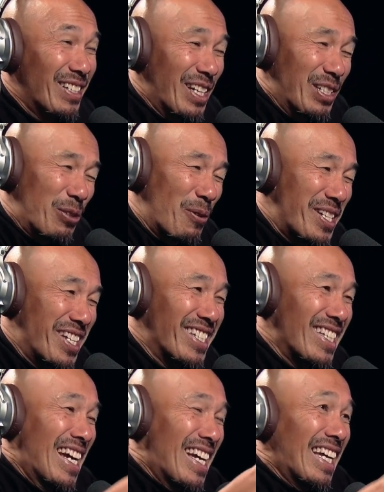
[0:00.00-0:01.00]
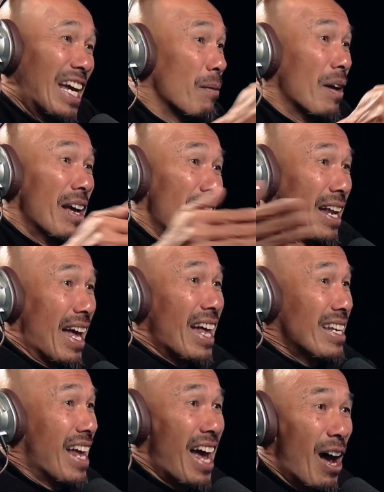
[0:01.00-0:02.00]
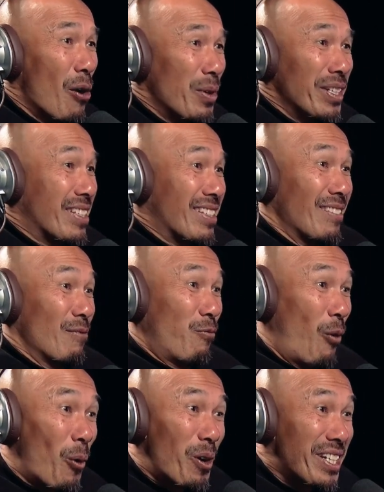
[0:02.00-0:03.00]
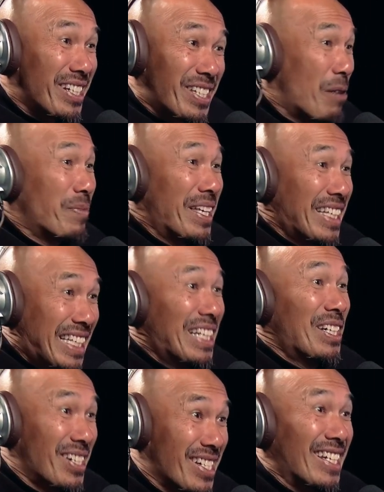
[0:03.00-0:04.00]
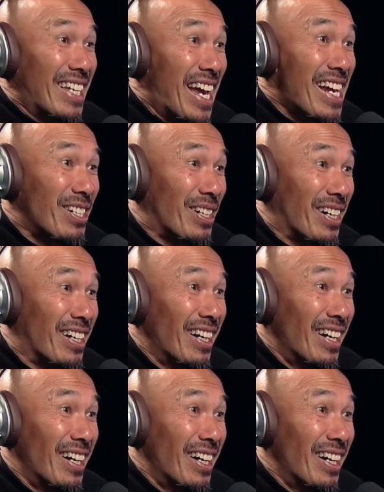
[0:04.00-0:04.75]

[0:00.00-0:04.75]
And so I just kept, and now it's 40 something years later.